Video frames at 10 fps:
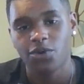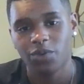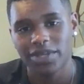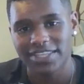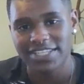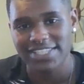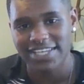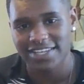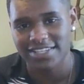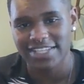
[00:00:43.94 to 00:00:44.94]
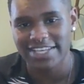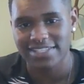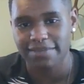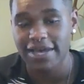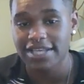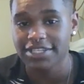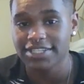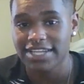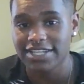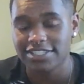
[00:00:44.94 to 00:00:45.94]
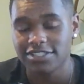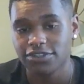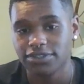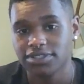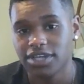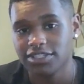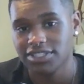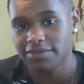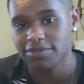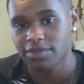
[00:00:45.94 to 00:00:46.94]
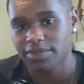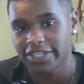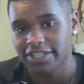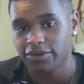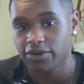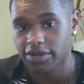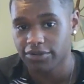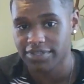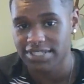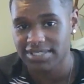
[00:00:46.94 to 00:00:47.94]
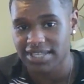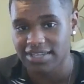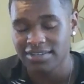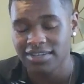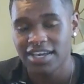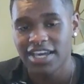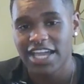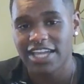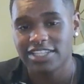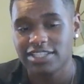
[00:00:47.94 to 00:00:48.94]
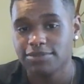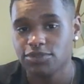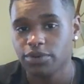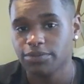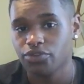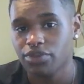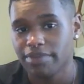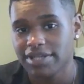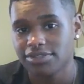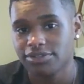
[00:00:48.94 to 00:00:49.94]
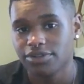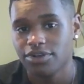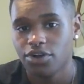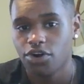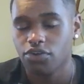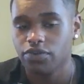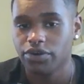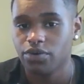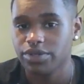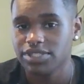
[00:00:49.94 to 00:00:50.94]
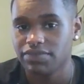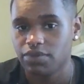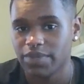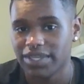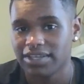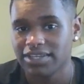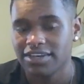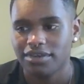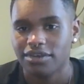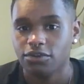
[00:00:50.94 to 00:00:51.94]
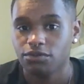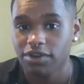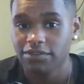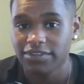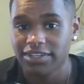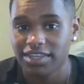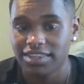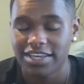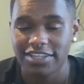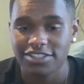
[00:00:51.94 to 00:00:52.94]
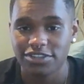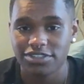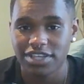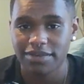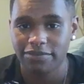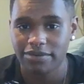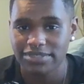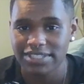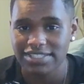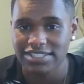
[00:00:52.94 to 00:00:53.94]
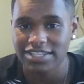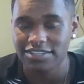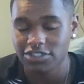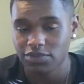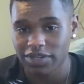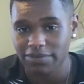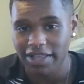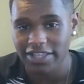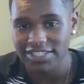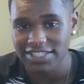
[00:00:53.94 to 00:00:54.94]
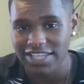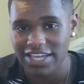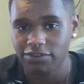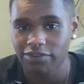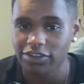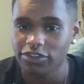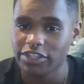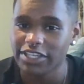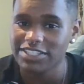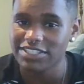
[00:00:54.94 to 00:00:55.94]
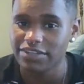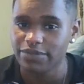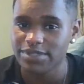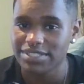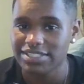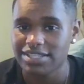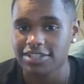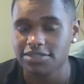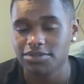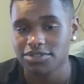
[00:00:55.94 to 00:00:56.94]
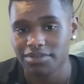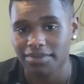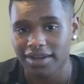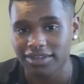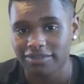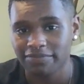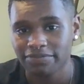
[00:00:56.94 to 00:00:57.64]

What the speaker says: What this is a pellet that is inserted subdermally or under the skin and is absorbed through the muscle over a course of a week. Roughly, they insert up from 16 to 20 pellets, and it regularly distributes testosterone to the body.